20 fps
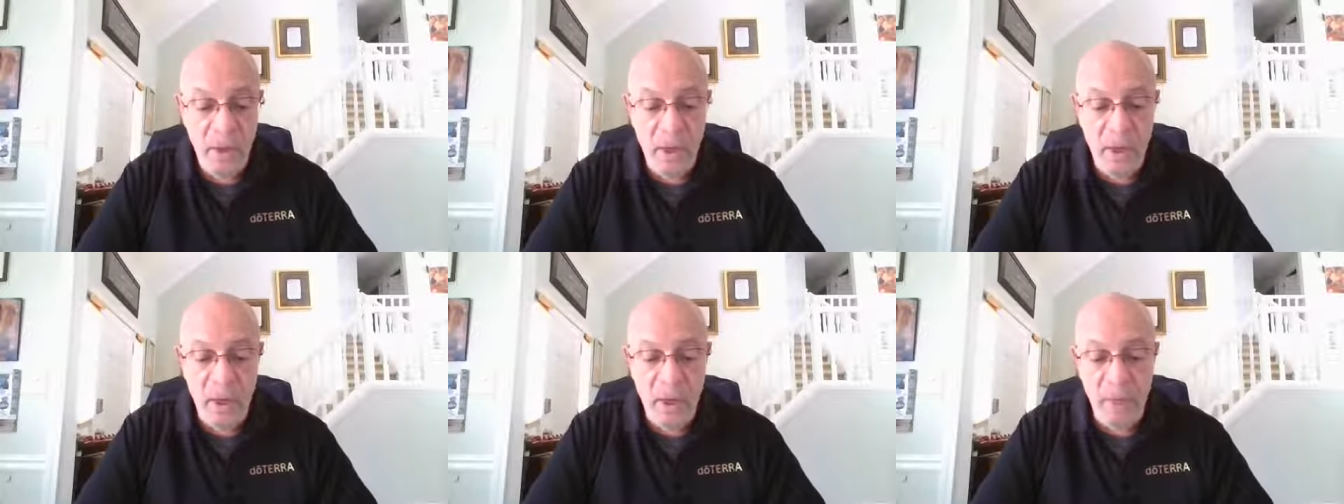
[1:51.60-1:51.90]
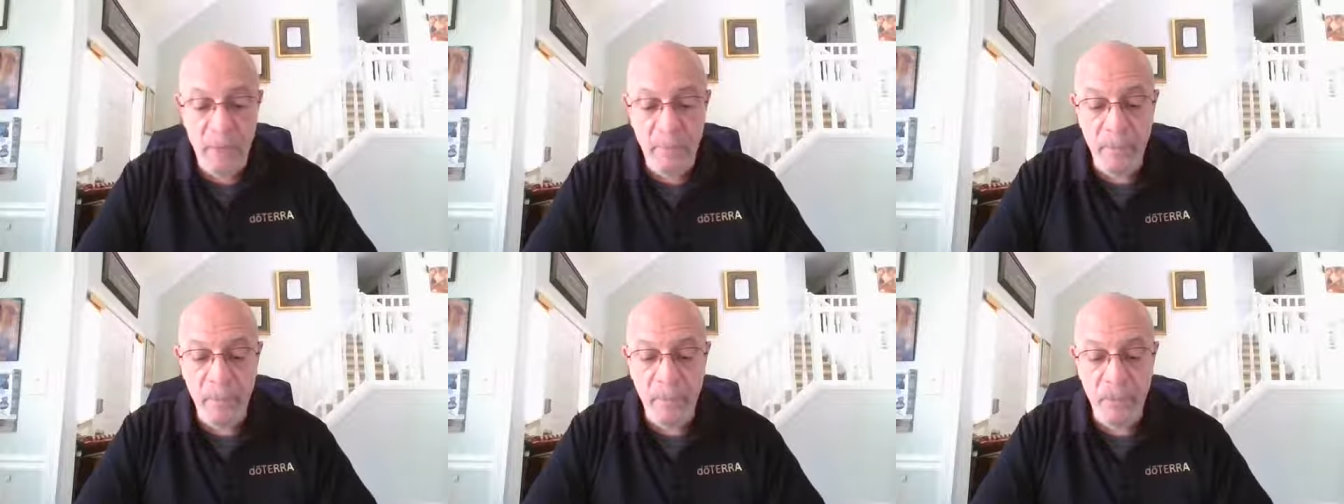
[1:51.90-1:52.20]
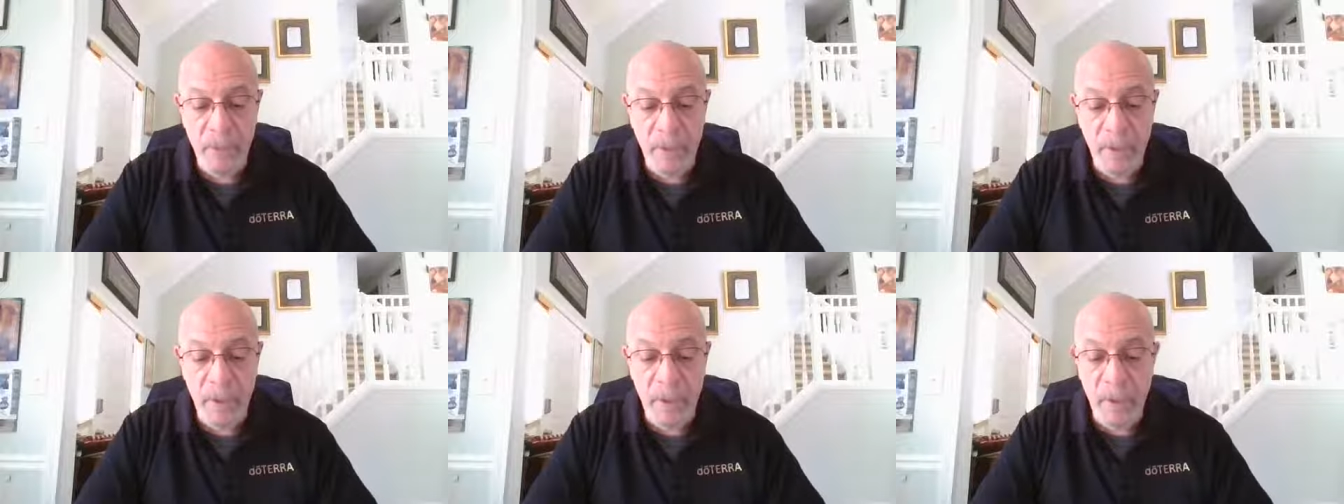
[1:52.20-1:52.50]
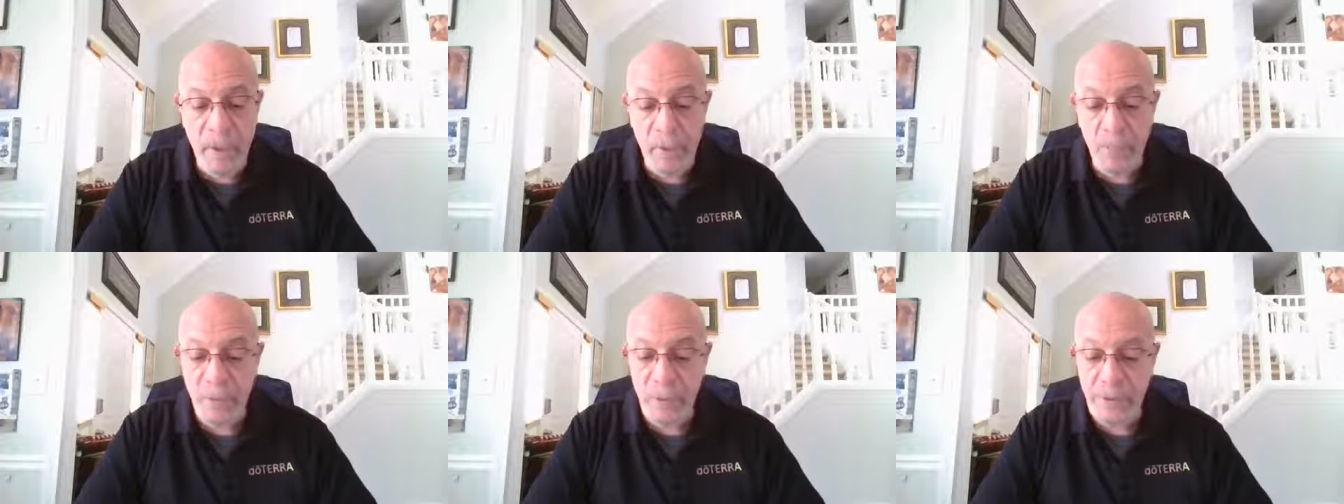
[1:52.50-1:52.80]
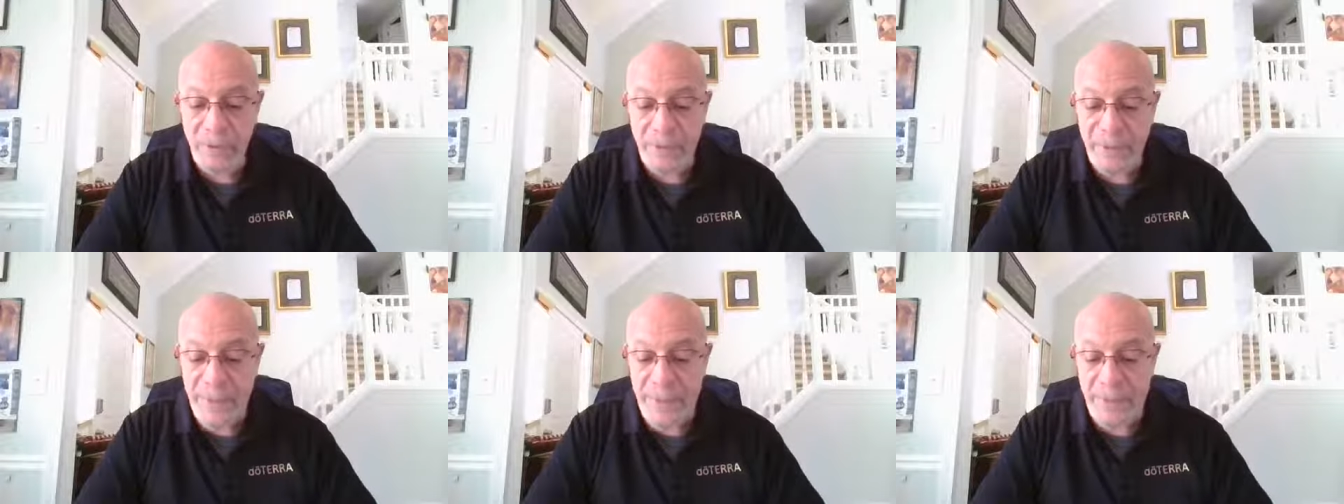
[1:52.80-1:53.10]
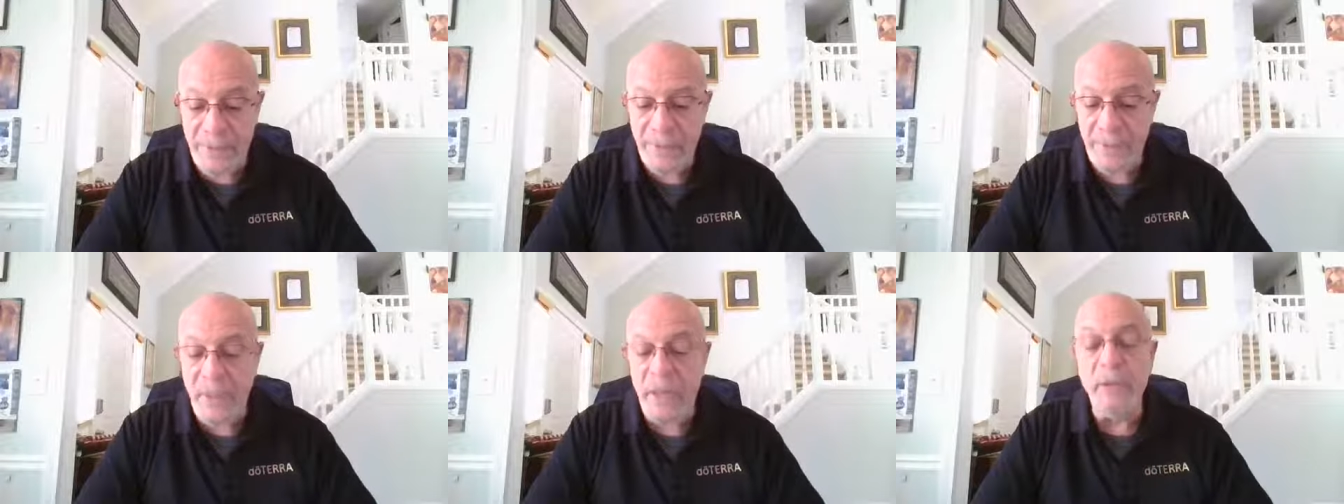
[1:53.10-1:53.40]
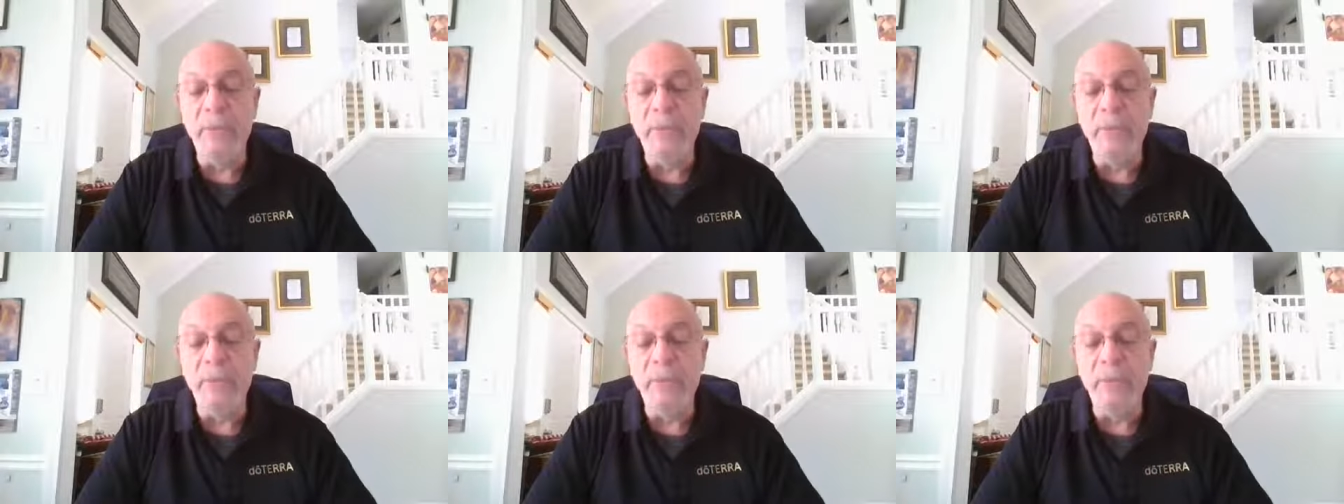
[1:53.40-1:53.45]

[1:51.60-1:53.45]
Um, the protect